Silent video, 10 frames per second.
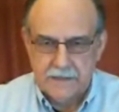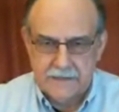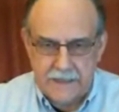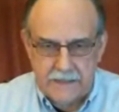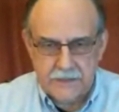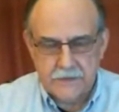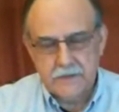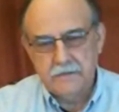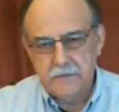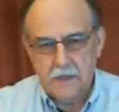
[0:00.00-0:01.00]
dangers that
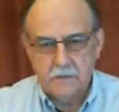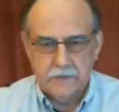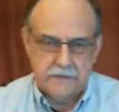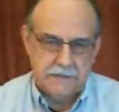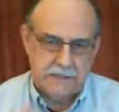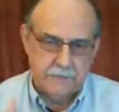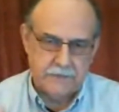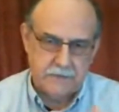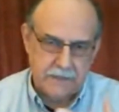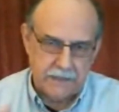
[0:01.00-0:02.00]
are involved with the types
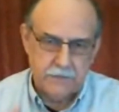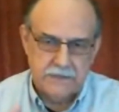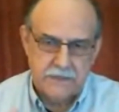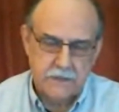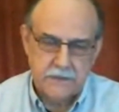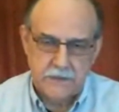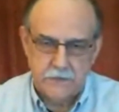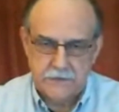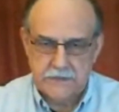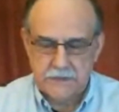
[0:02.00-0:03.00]
of liquids that are
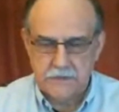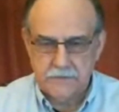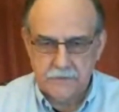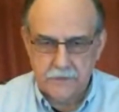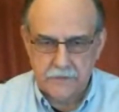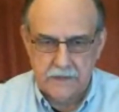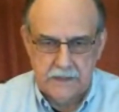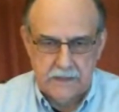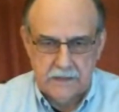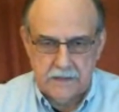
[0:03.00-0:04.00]
used and so forth.
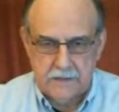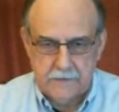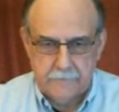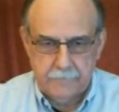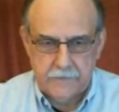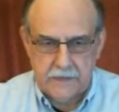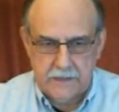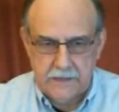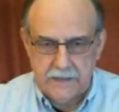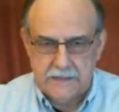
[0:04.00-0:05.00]
And
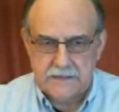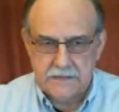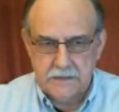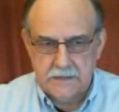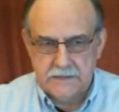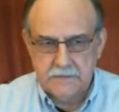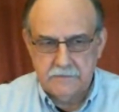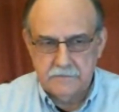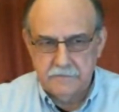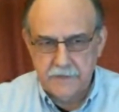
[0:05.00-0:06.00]
it's a
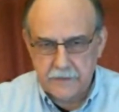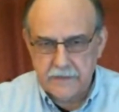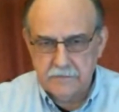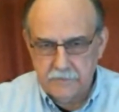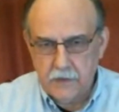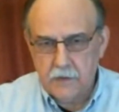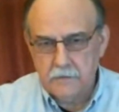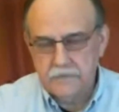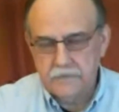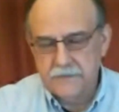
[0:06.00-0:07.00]
very
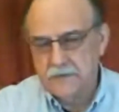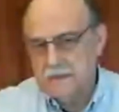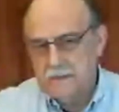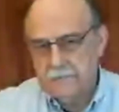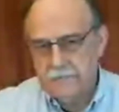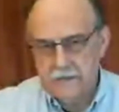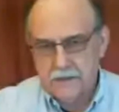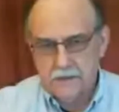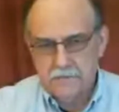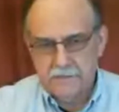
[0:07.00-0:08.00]
involved
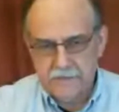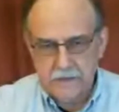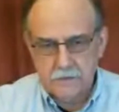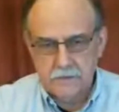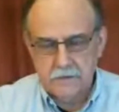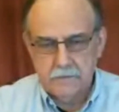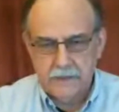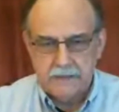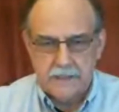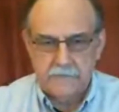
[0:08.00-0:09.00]
field.
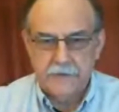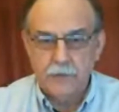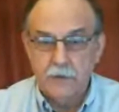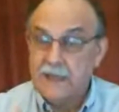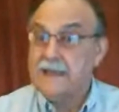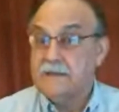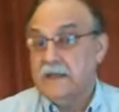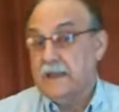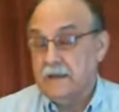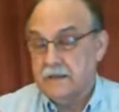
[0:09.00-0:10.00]
But if you like
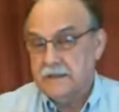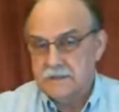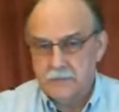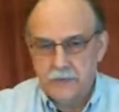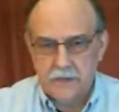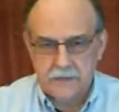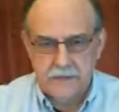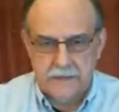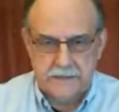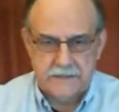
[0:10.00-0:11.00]
taking things apart,
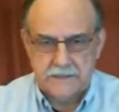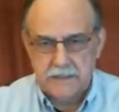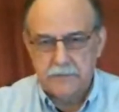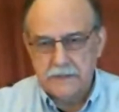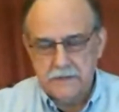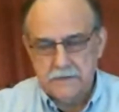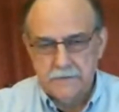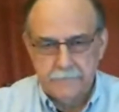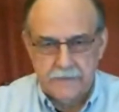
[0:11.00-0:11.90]
then it's something you